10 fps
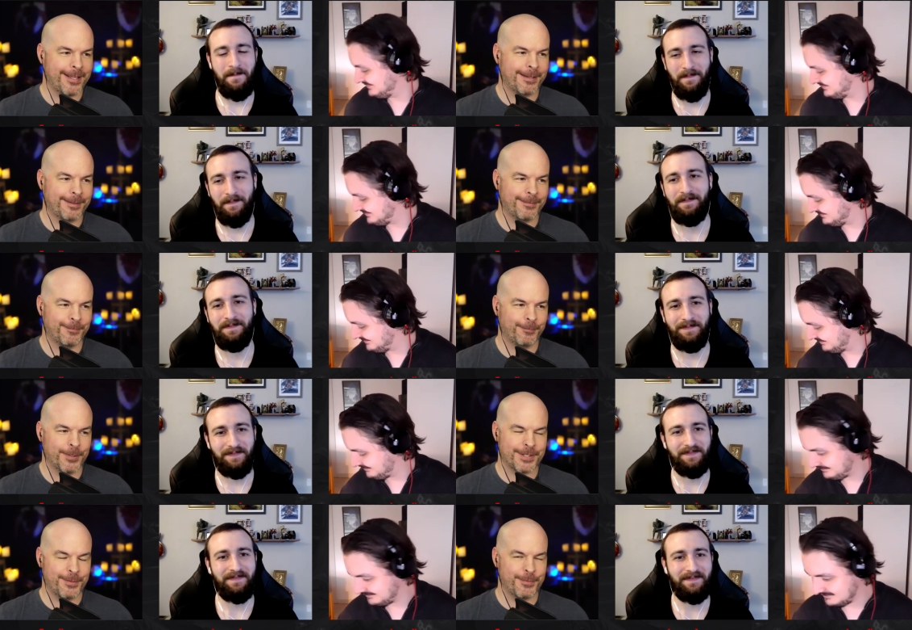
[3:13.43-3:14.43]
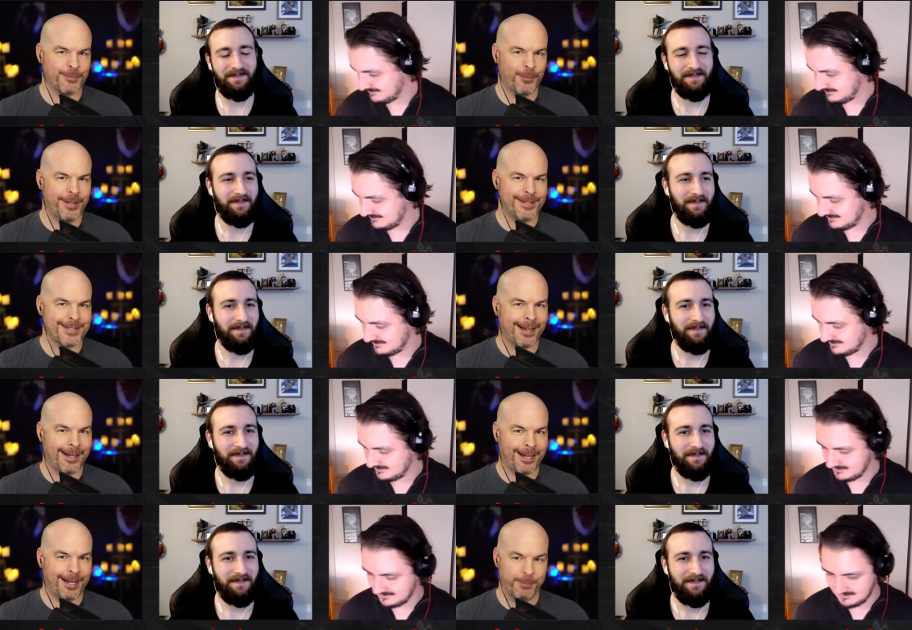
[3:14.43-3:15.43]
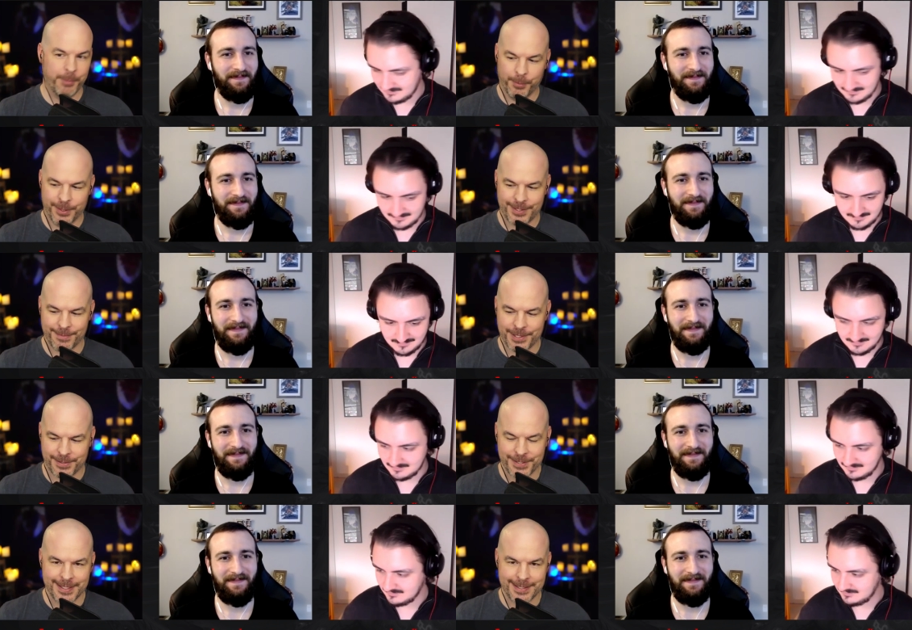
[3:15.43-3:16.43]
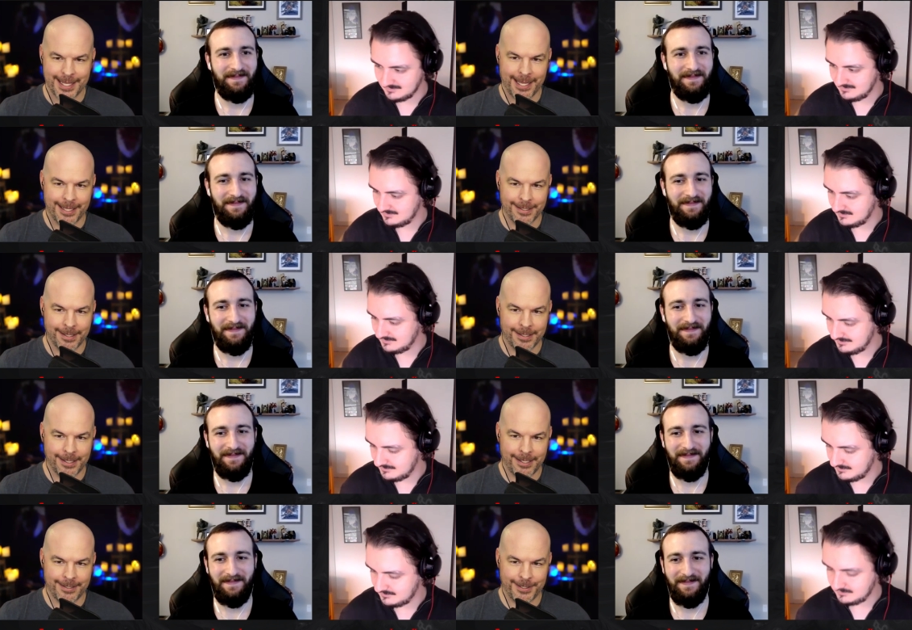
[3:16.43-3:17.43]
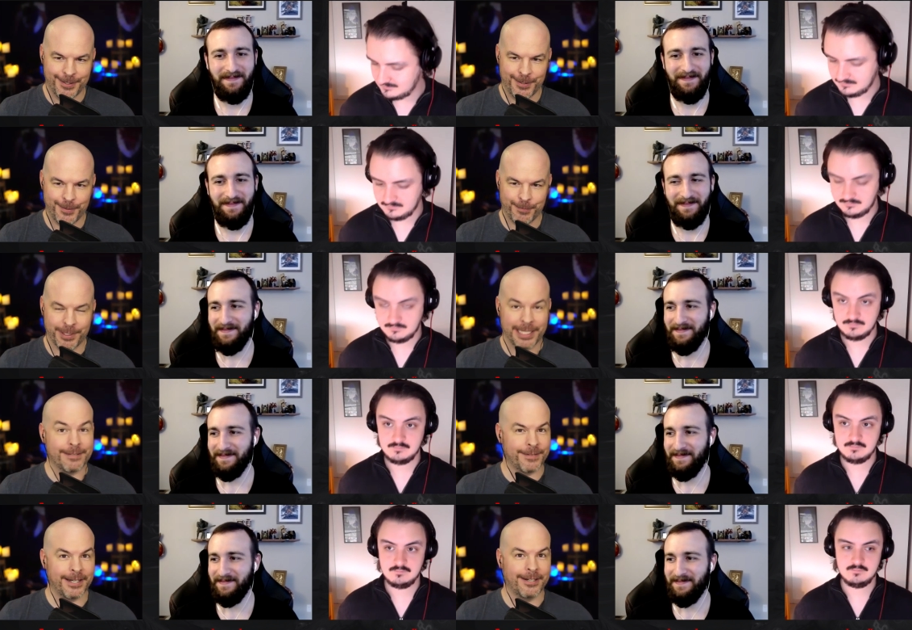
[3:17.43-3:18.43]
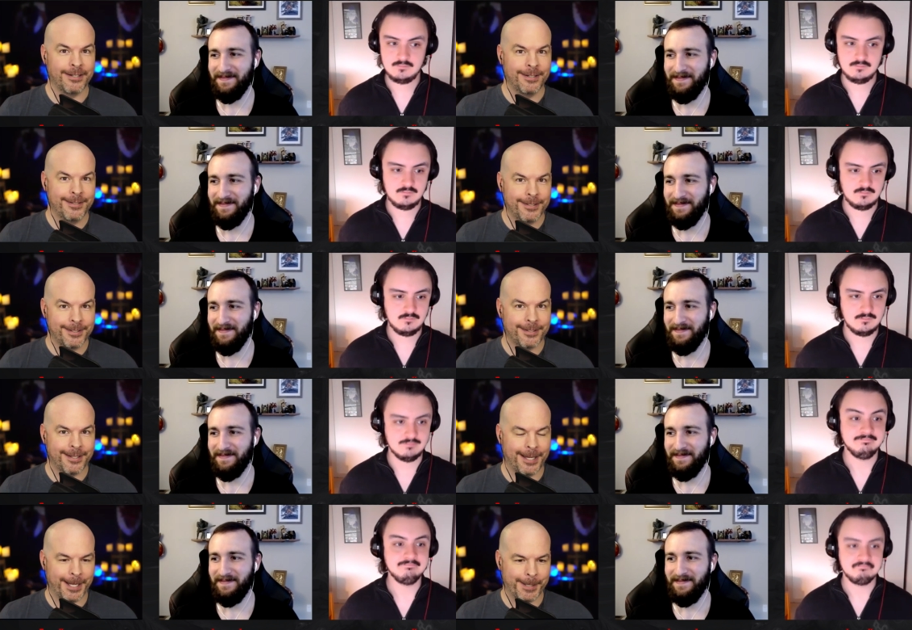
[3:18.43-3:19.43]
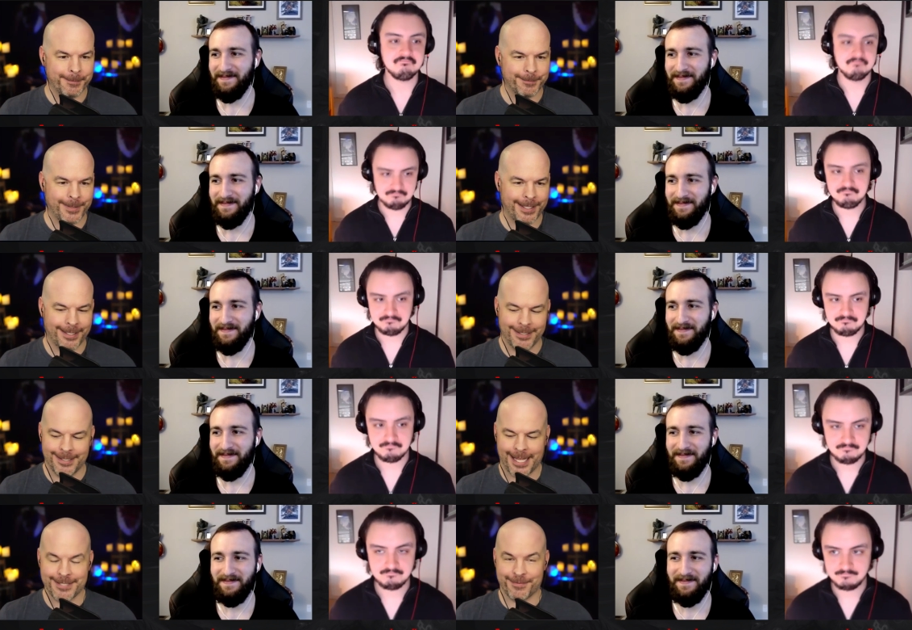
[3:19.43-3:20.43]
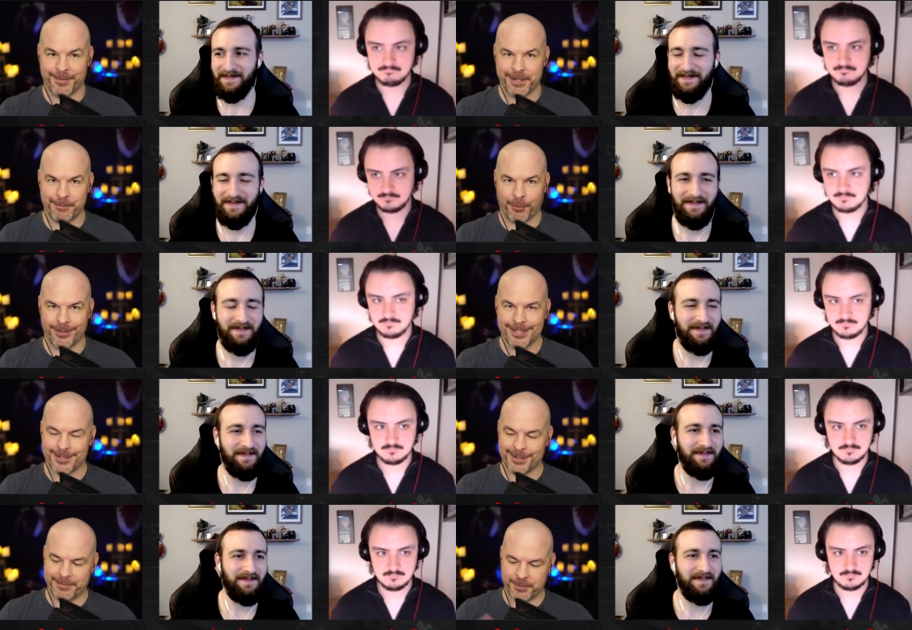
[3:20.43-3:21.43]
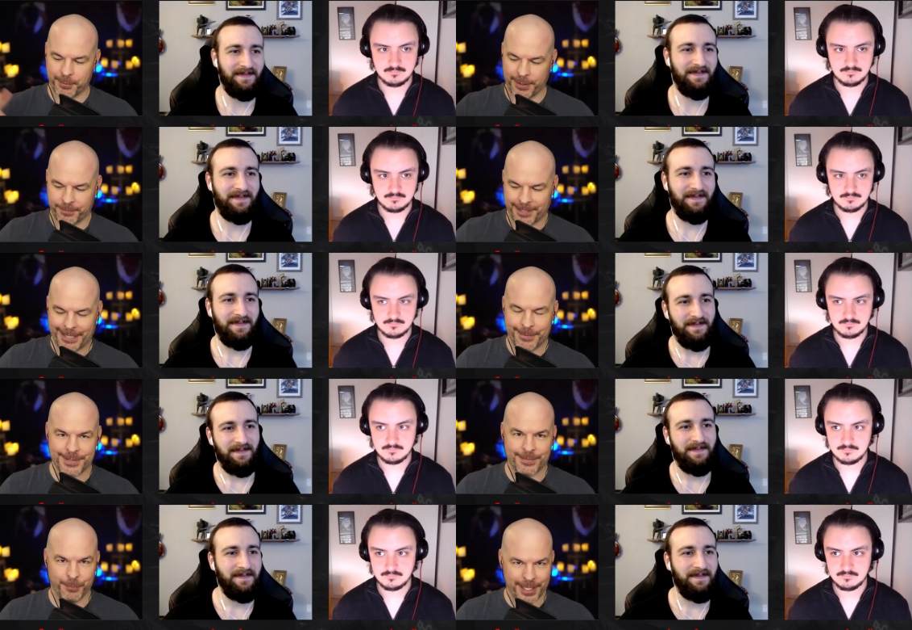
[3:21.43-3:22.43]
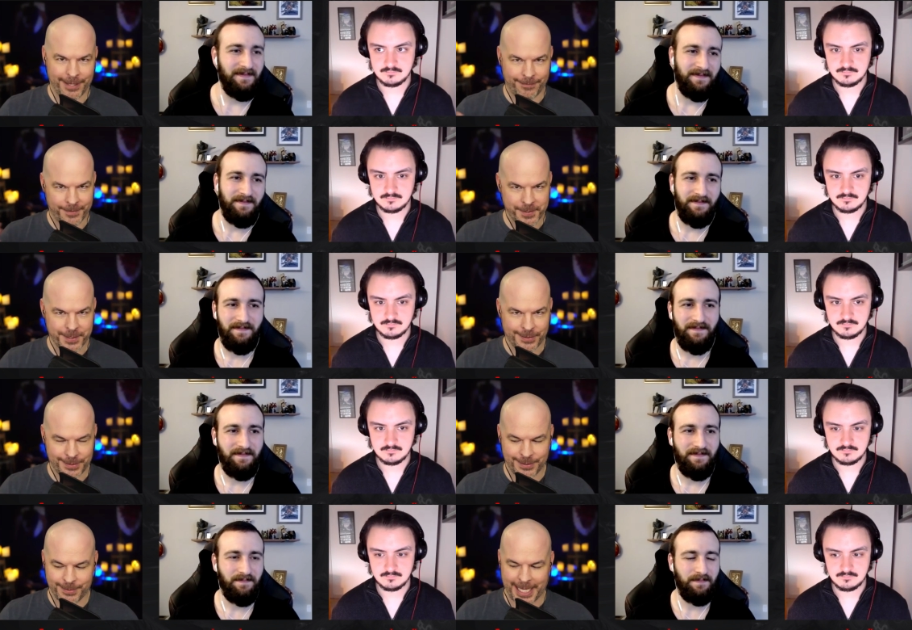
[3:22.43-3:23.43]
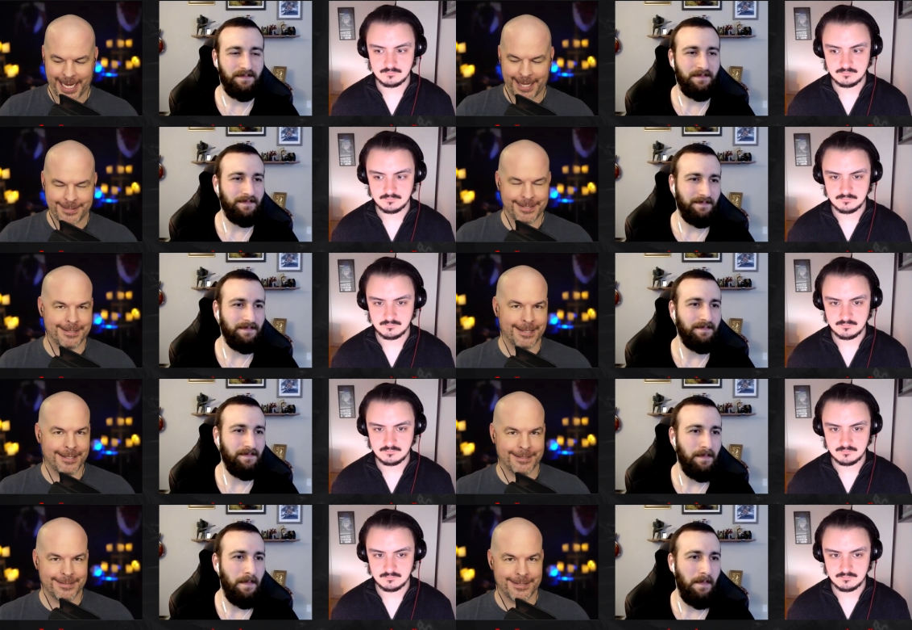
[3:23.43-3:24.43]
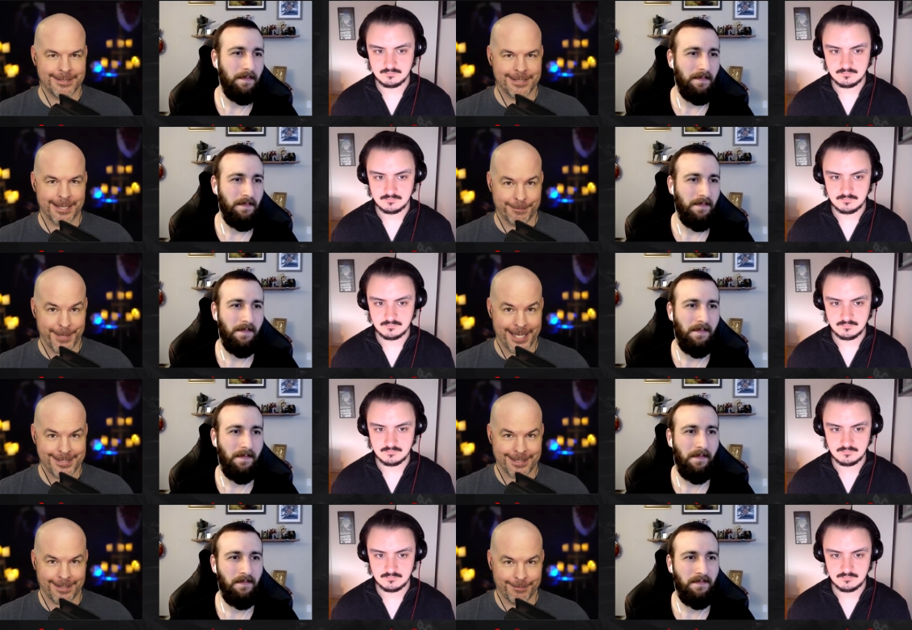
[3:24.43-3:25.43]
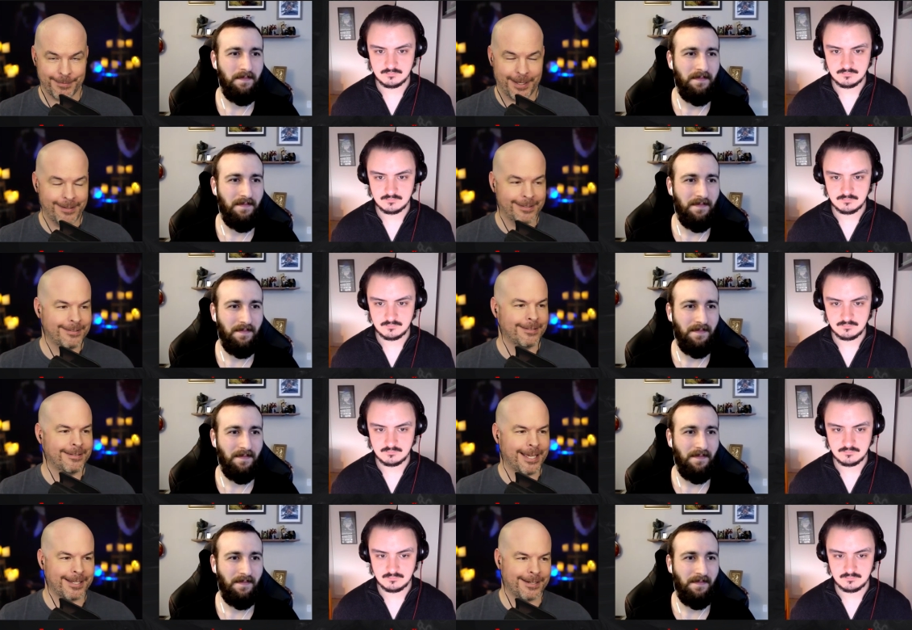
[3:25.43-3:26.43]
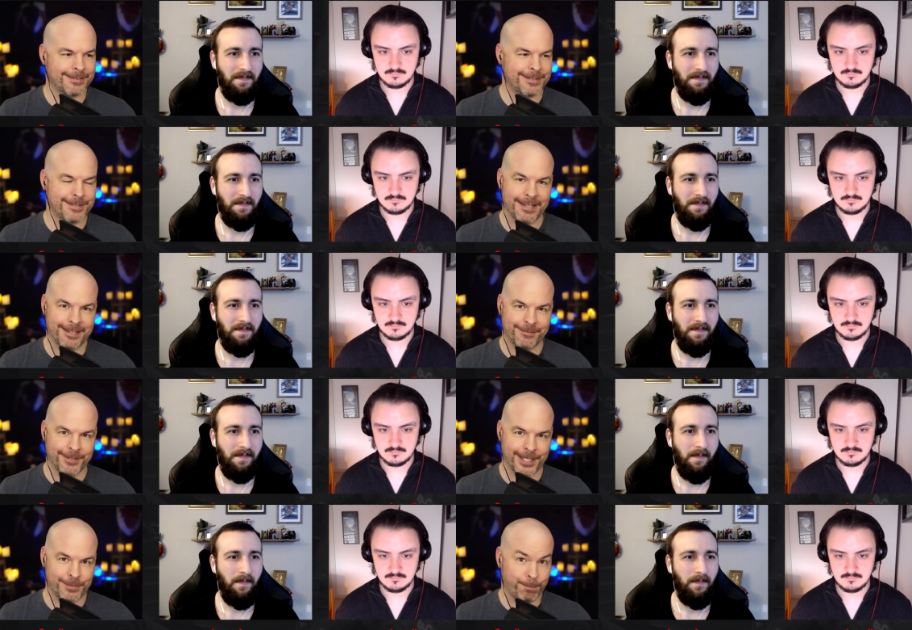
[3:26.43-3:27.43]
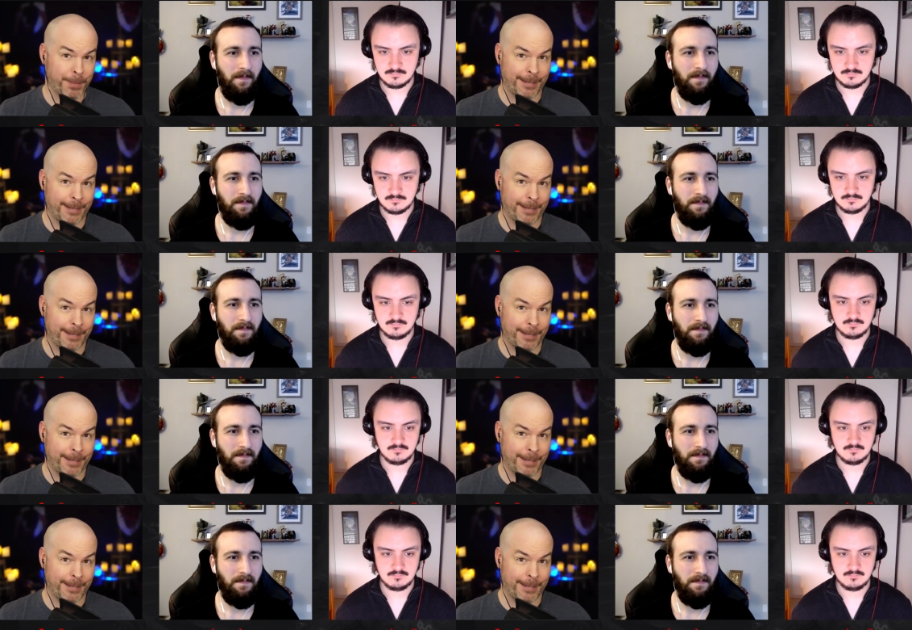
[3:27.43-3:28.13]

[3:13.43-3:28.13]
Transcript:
Speaker 1: I think what's good with one of these aha moments and mysteries is that it, you played fair. Um, uh, that's very important. So after twenty-four hours, when they first casted uh, Detect Magic on that character, nothing really popped up.